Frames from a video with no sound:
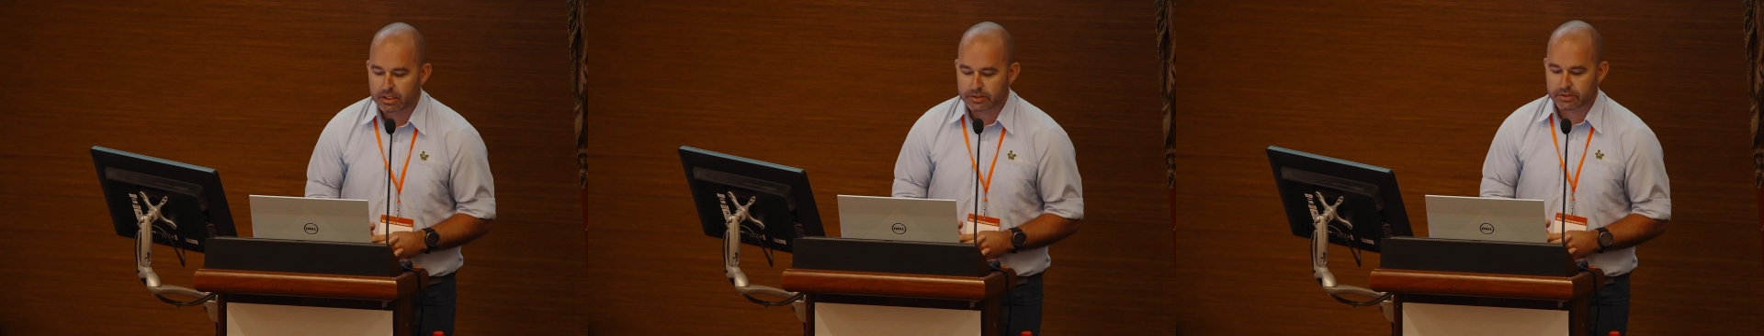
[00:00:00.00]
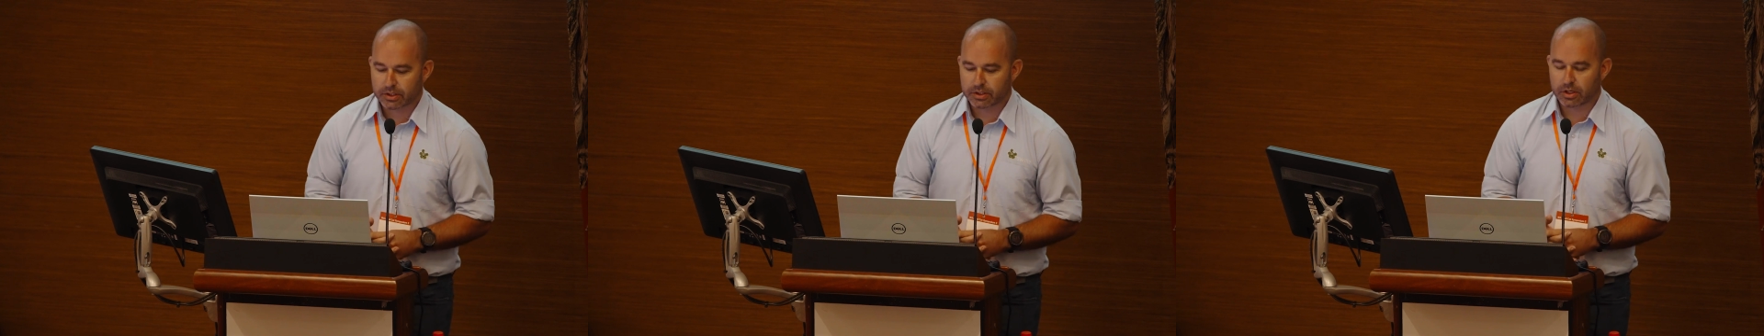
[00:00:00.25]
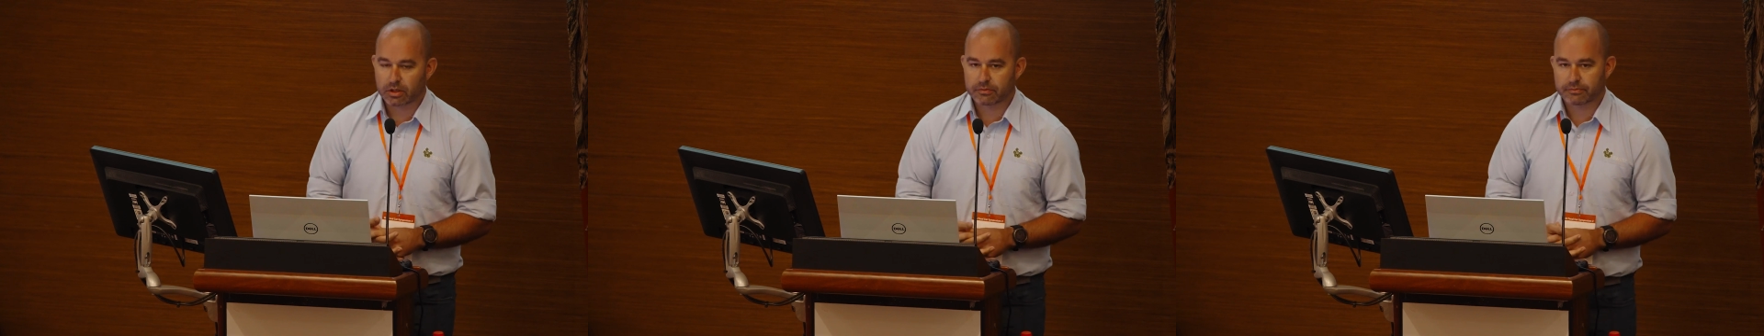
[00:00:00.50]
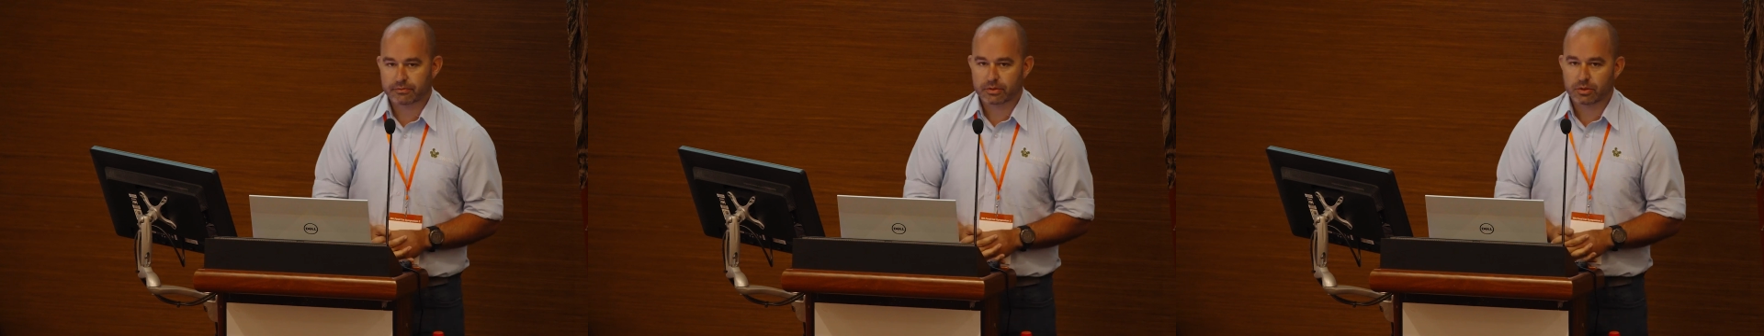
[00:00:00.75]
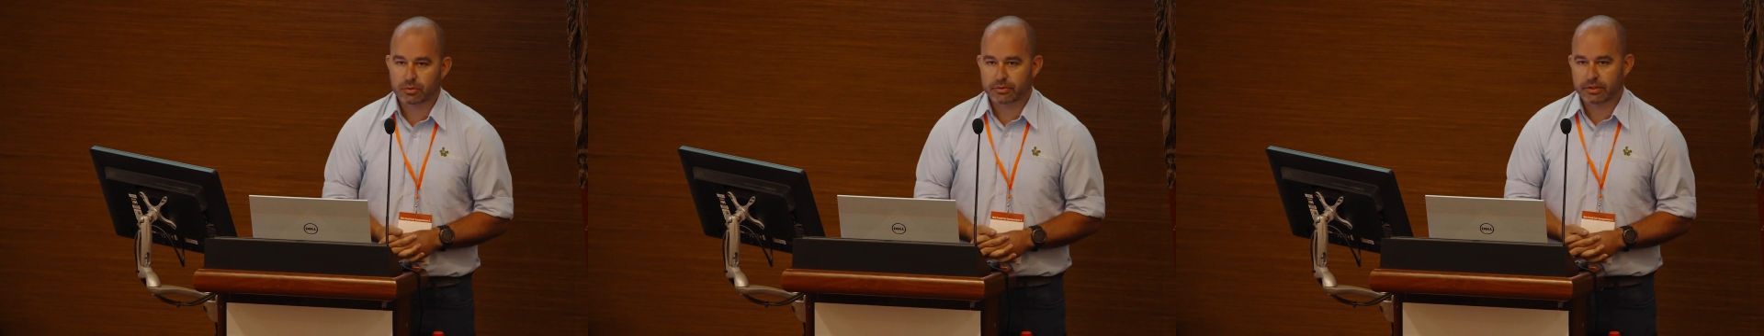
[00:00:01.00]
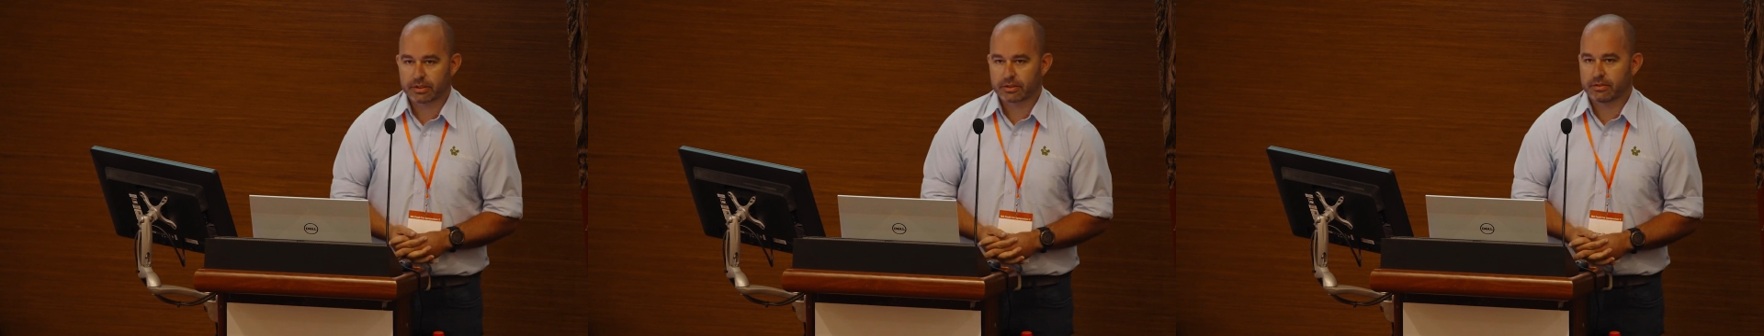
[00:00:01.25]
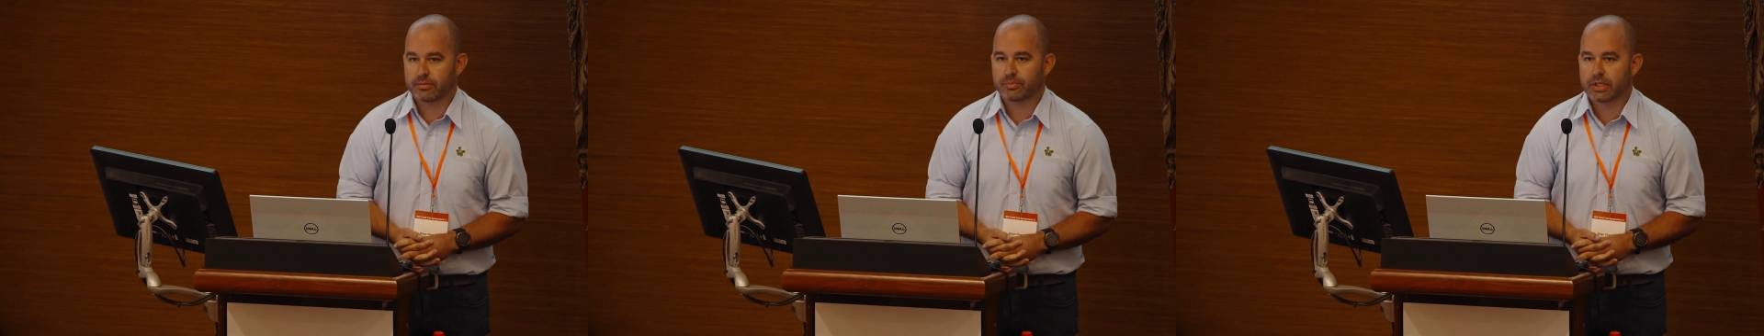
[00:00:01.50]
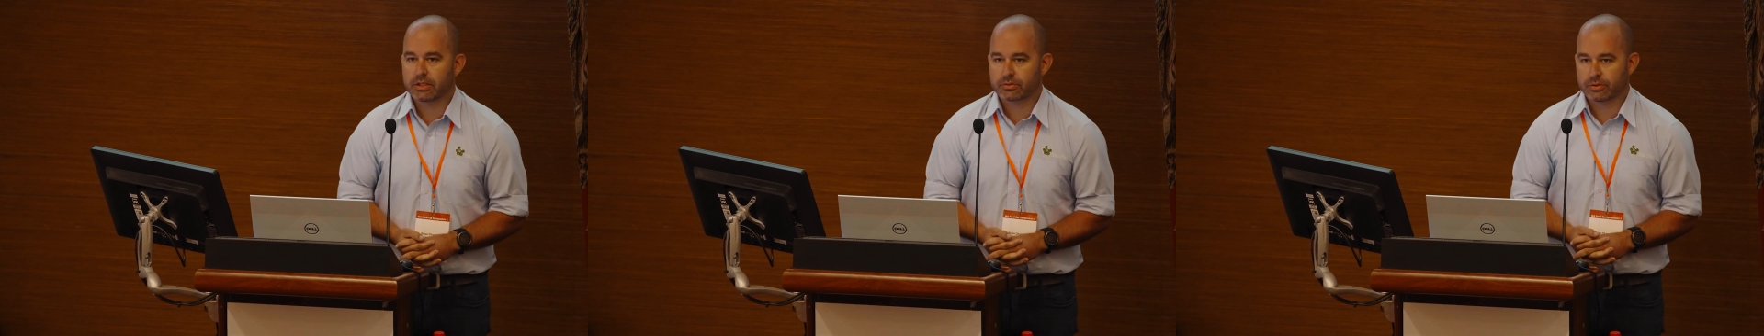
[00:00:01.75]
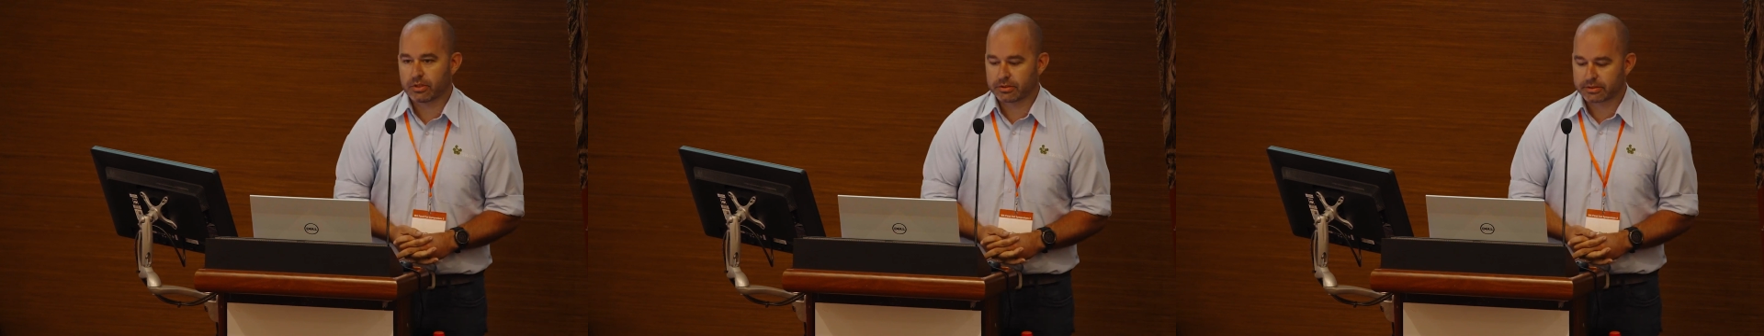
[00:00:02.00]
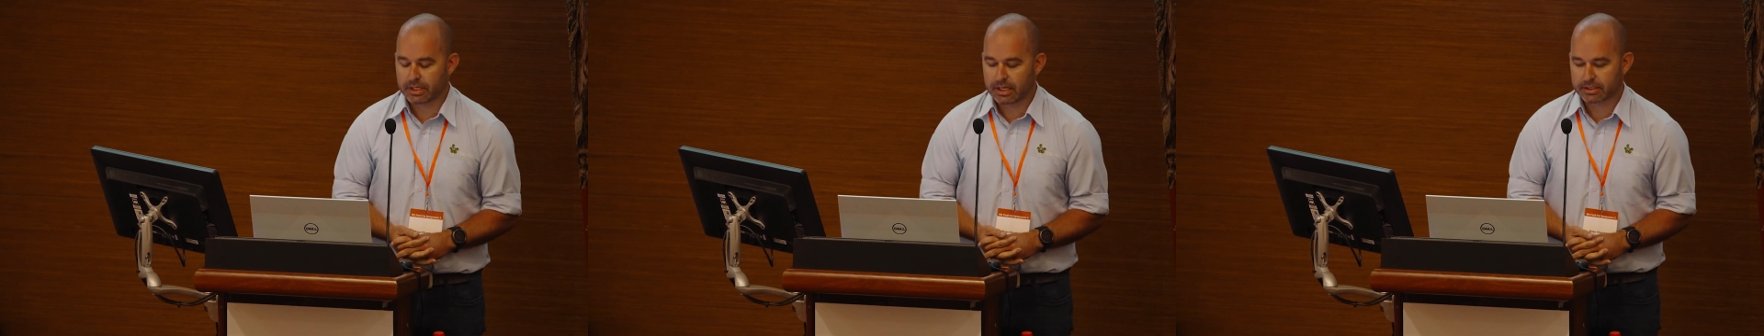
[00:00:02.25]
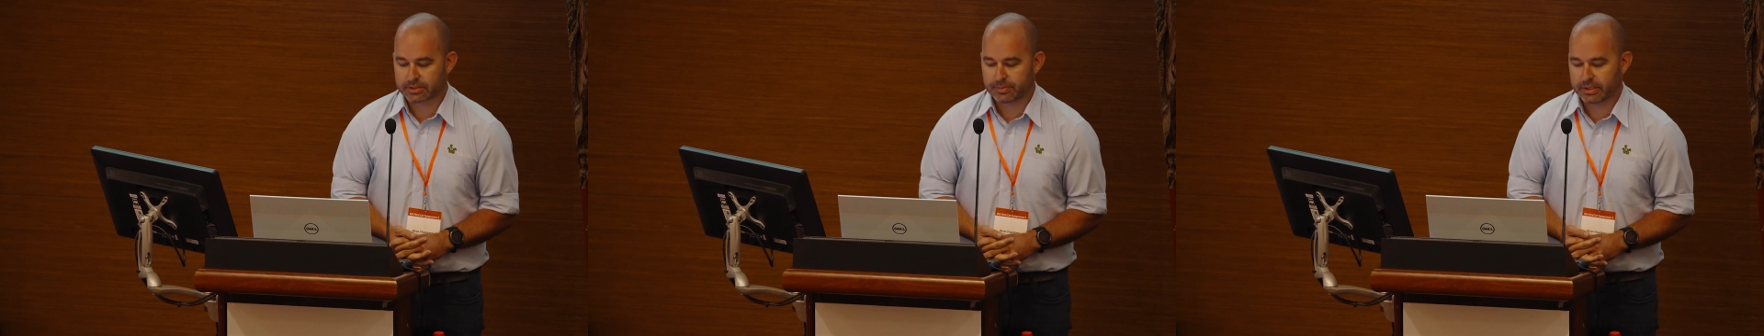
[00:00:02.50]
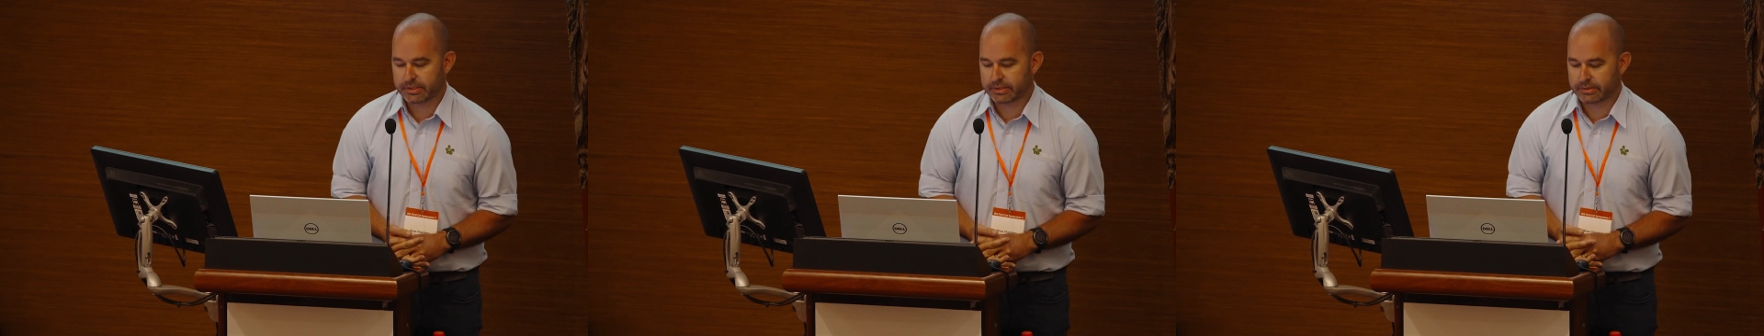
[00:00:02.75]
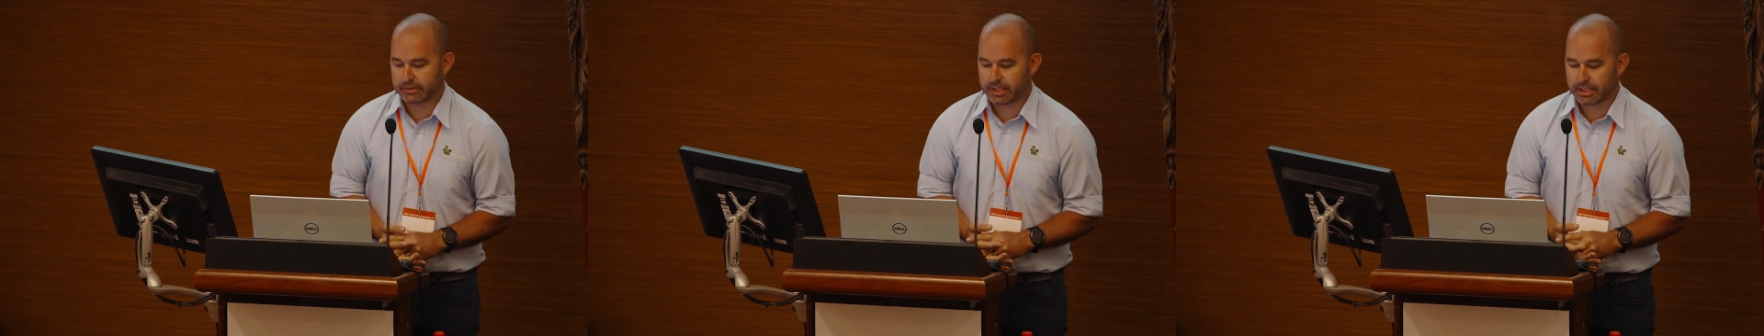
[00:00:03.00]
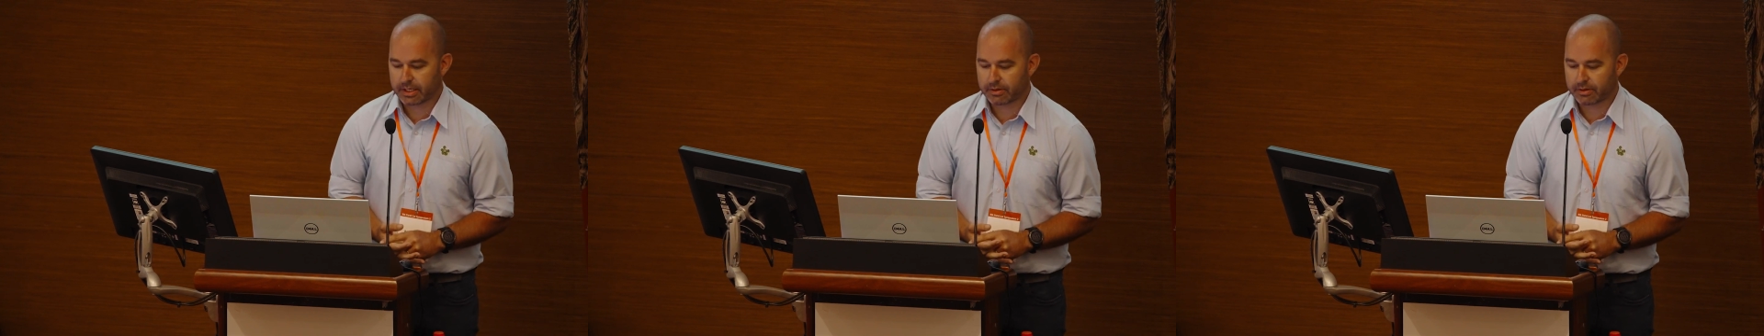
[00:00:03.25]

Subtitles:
So of all the potential non-target species in that